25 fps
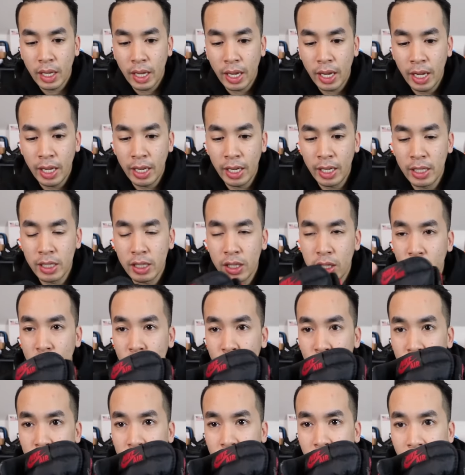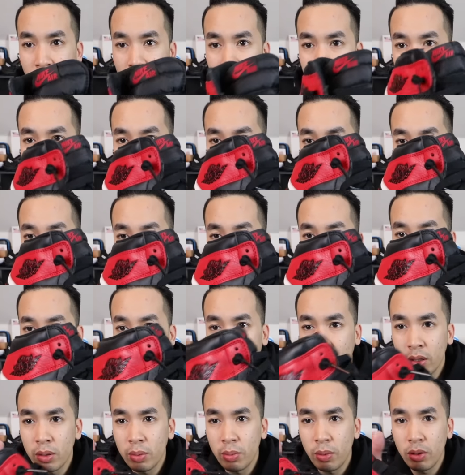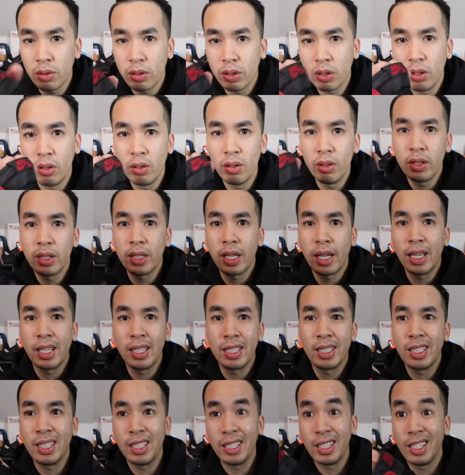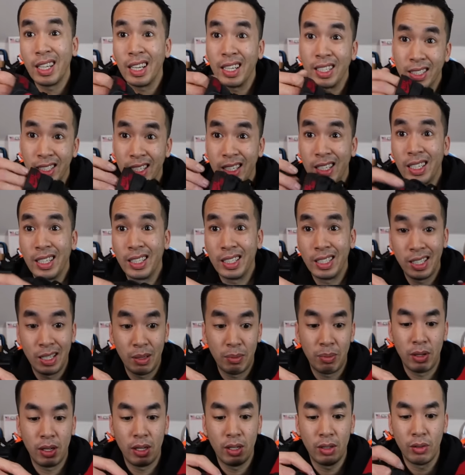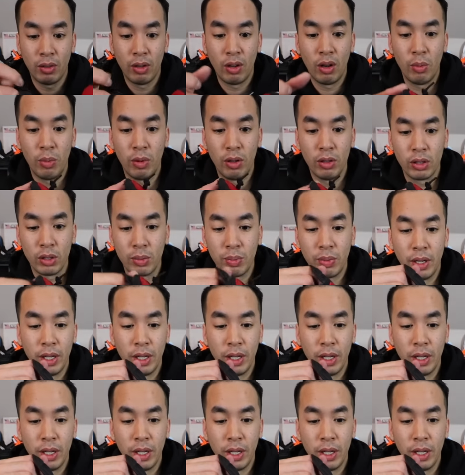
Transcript: And it's loose and to where it's comfortable, so it's like it's kind of like a slip-on almost.